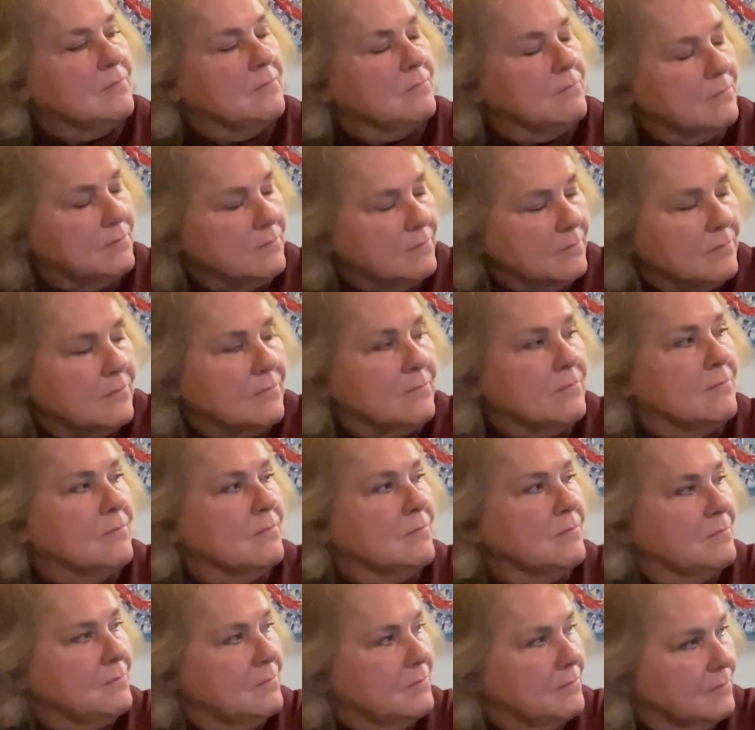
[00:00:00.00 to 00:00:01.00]

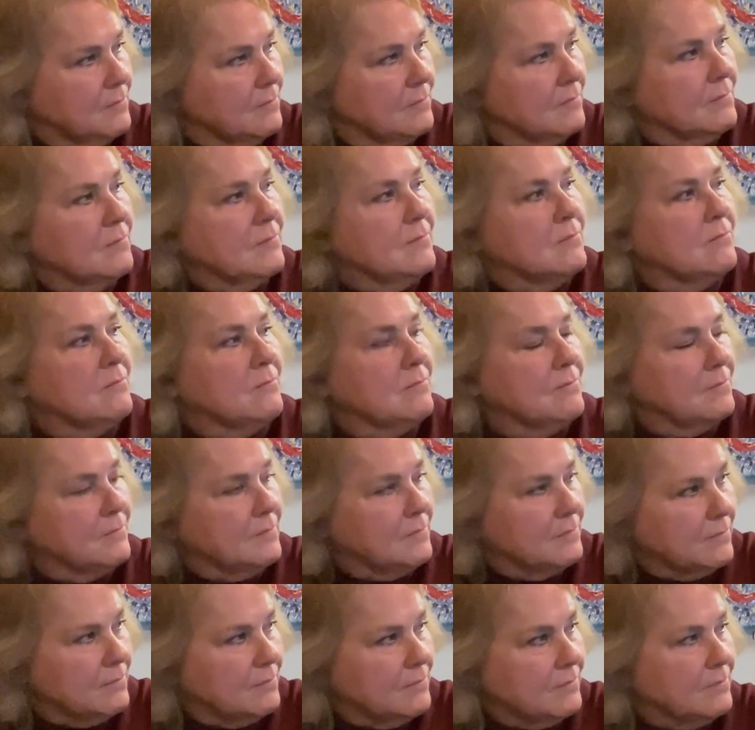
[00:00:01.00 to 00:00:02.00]

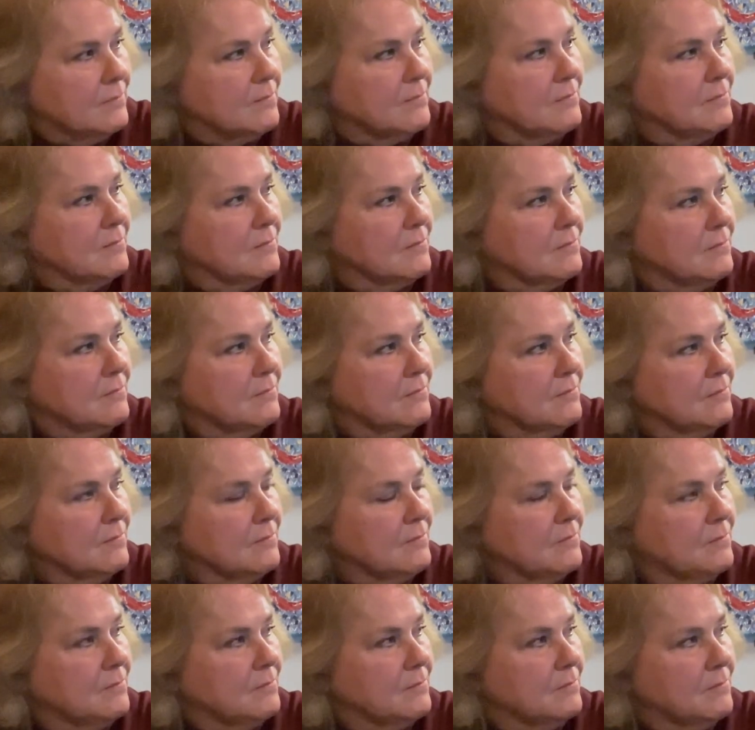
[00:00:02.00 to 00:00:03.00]

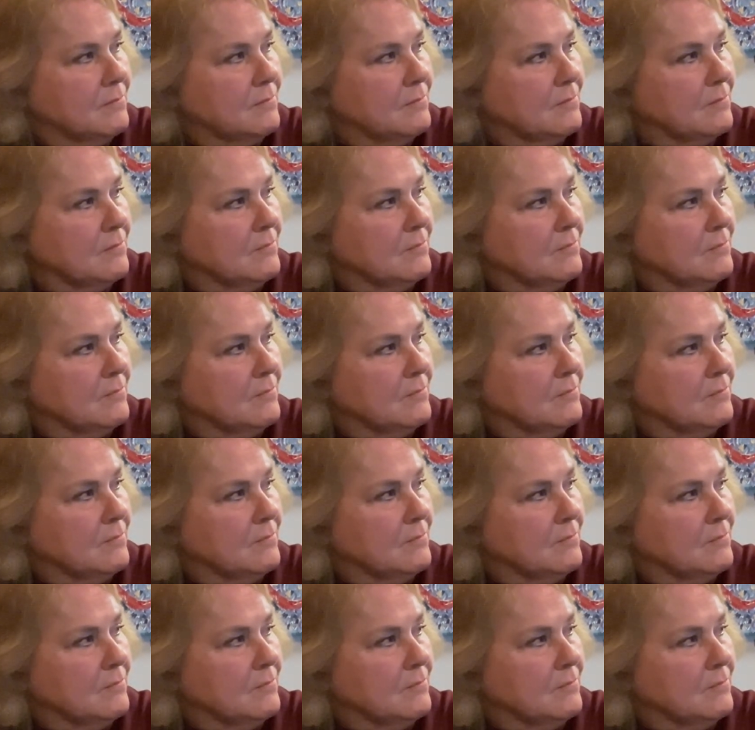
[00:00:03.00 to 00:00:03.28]
The person shown says nothing.